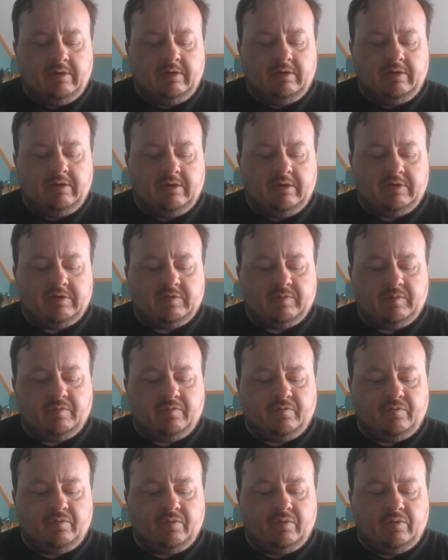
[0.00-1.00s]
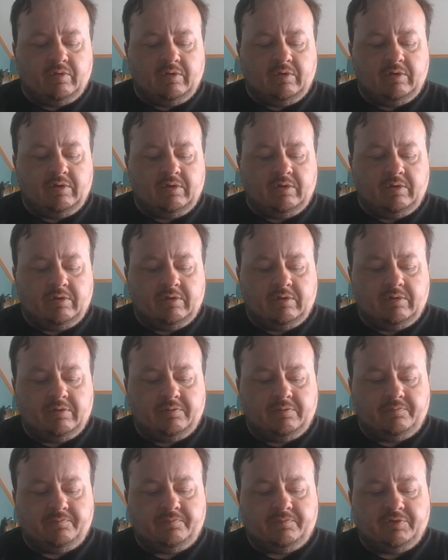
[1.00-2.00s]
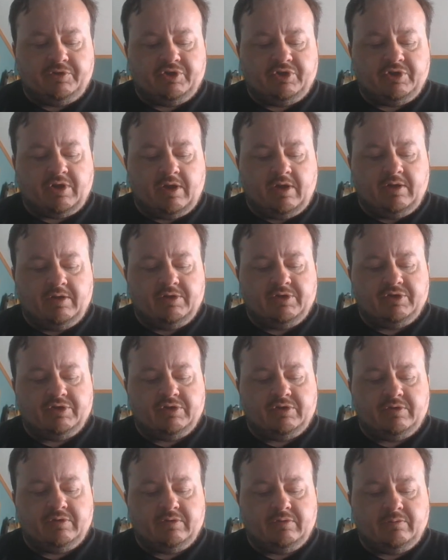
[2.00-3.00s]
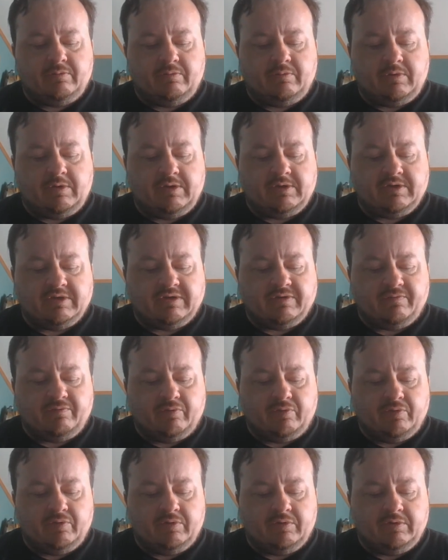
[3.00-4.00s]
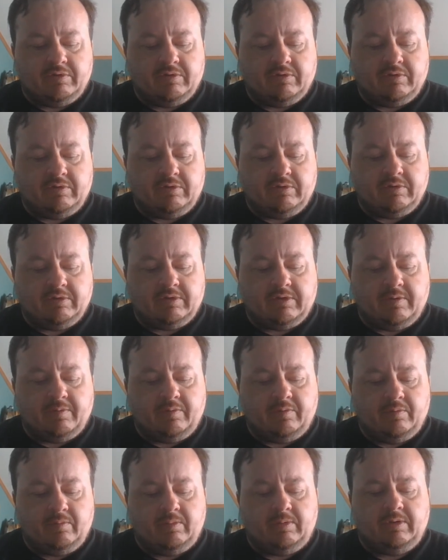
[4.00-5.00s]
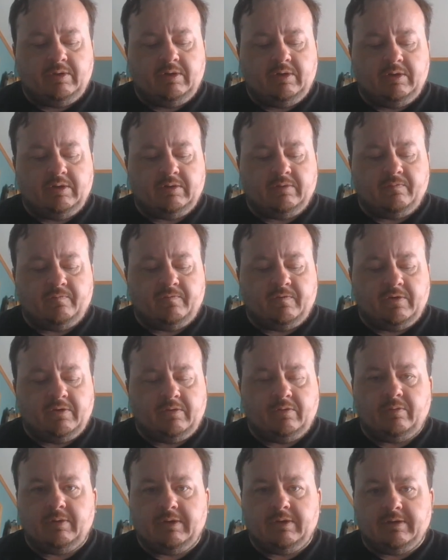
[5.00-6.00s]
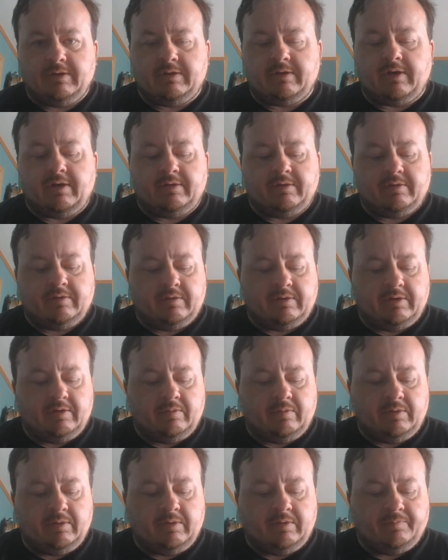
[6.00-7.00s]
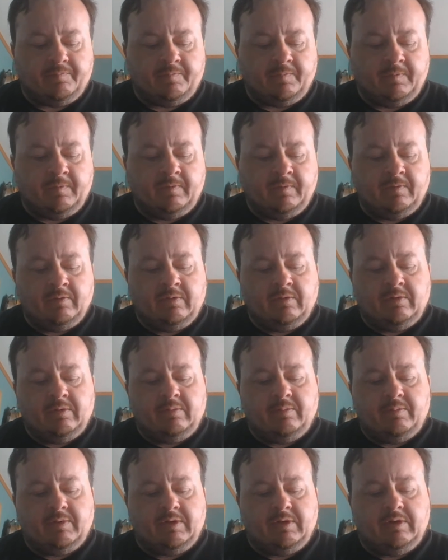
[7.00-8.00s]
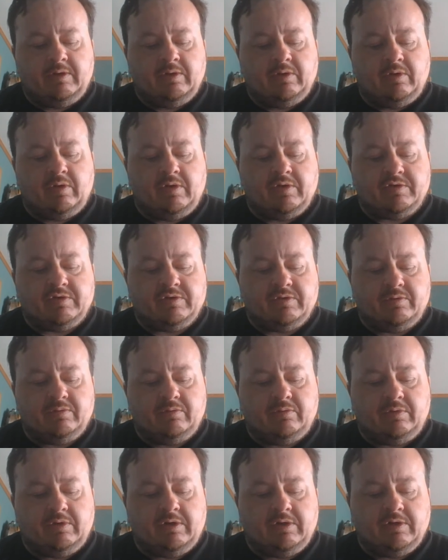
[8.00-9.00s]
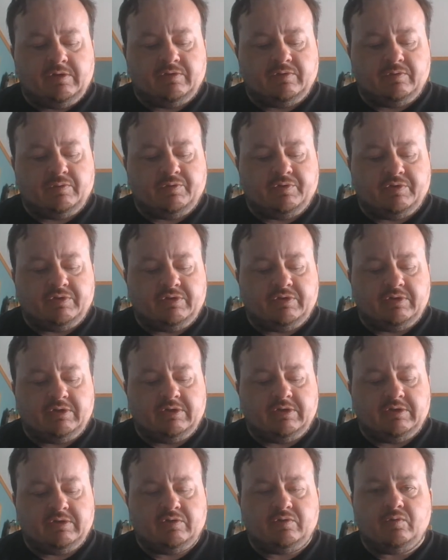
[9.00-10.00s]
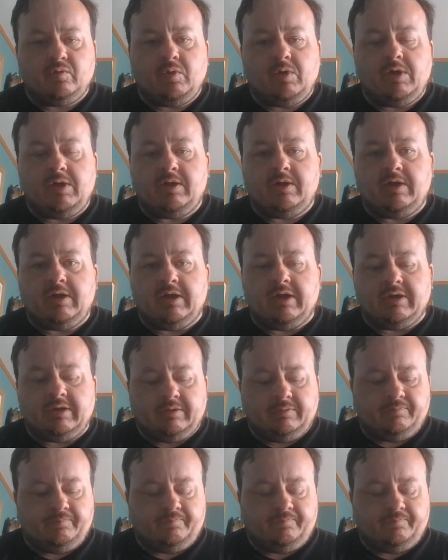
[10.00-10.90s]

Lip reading: he has before challenged once for WBA featherweight title anyway, but he lost to Jesus Suelar.